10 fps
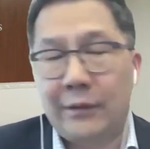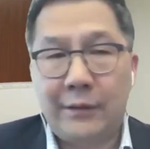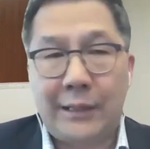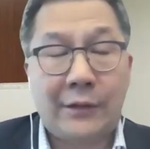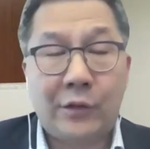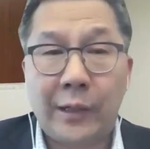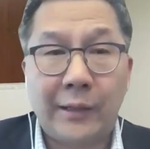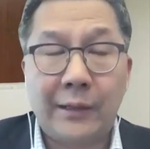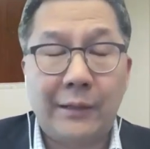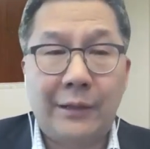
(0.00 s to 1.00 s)
That's
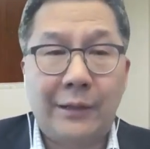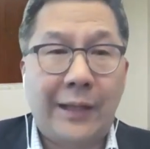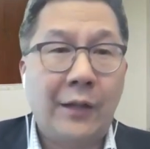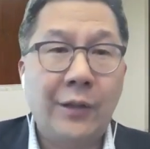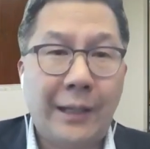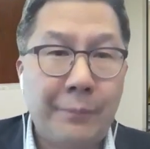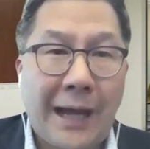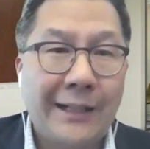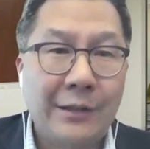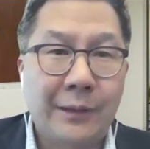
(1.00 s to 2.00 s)
great. If they don't get
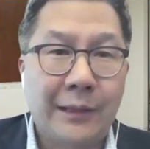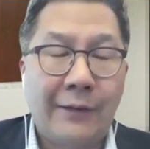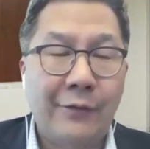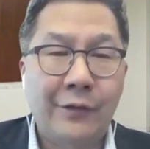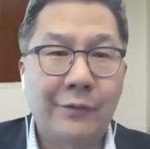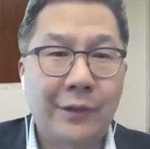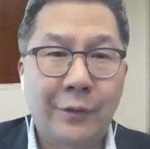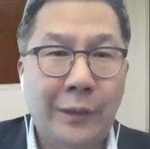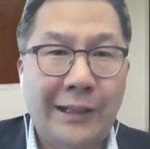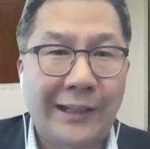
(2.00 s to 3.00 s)
back to me after a
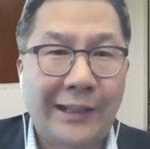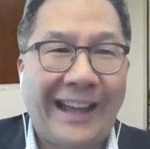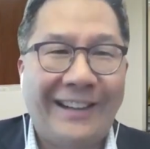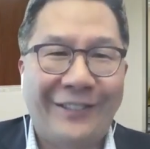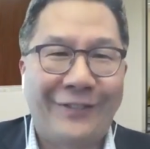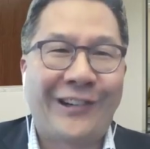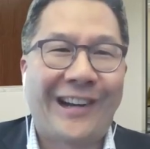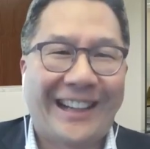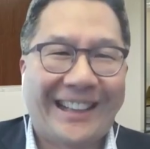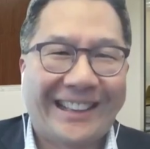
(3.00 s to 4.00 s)
week and a half of
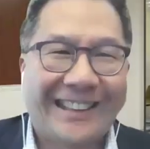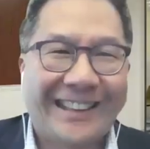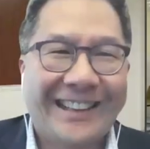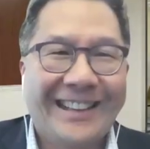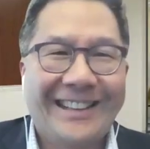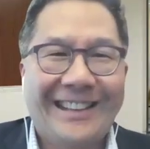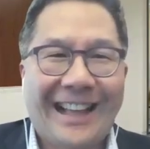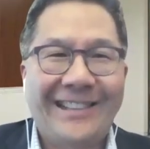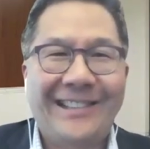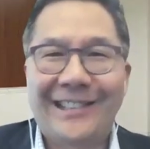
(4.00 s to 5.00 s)
trying,
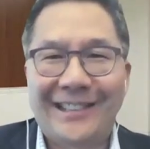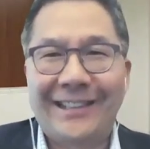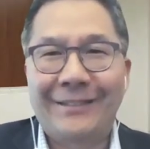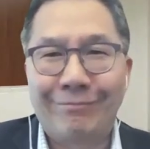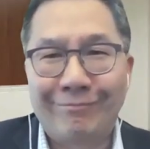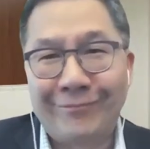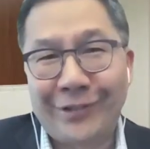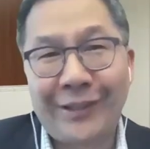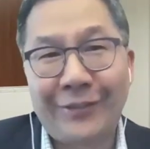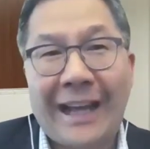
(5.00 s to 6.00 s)
that's just going to
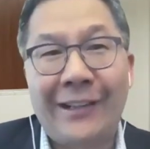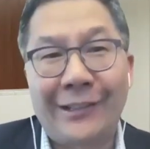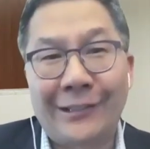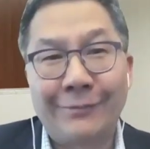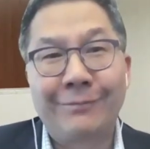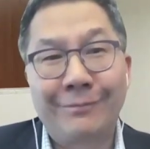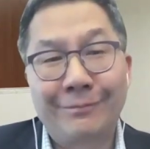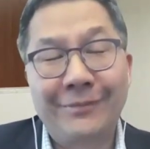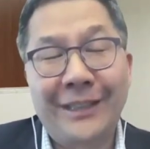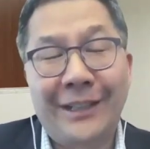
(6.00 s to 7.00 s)
sort of counter,
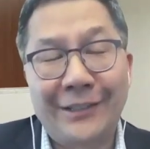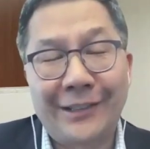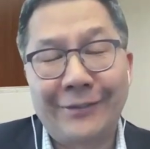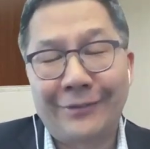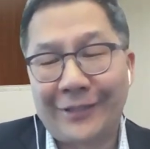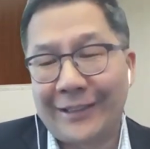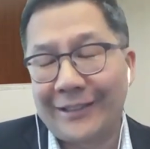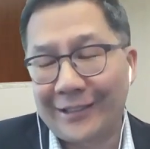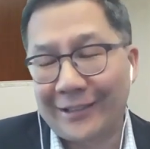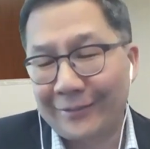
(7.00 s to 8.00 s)
sort
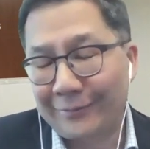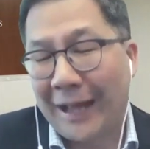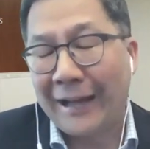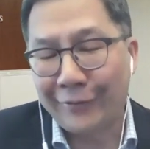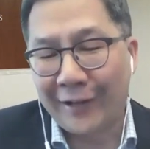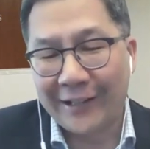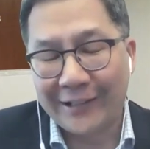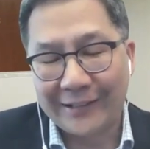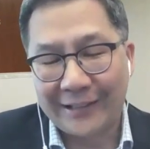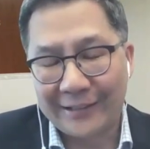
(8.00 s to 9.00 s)
of backfire
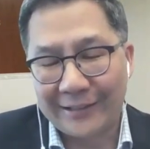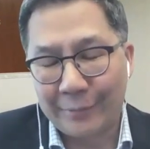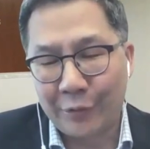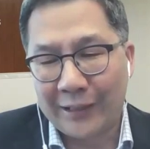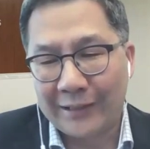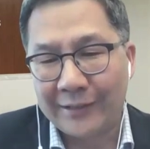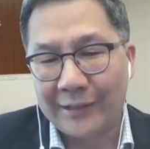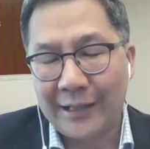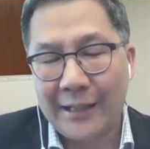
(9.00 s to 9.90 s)
in some ways.